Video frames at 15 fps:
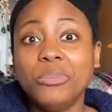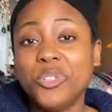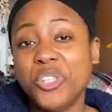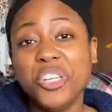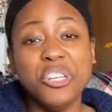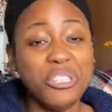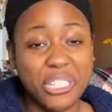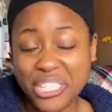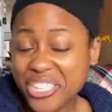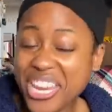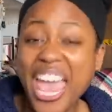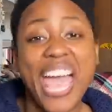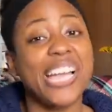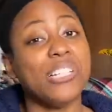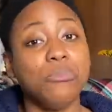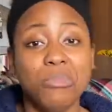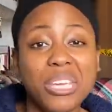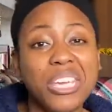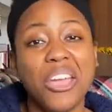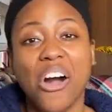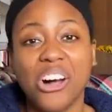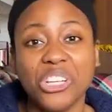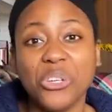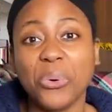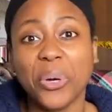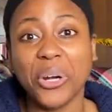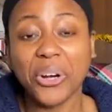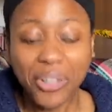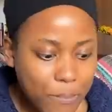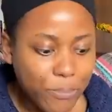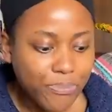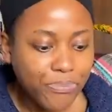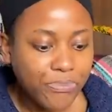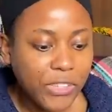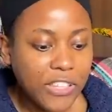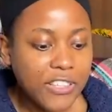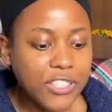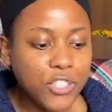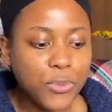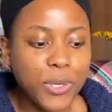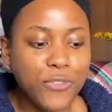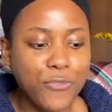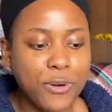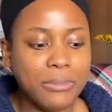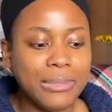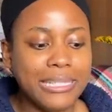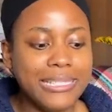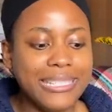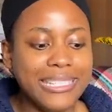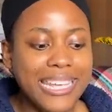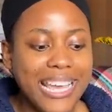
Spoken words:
she just attacked me on Twitter. This tweet from Lindsay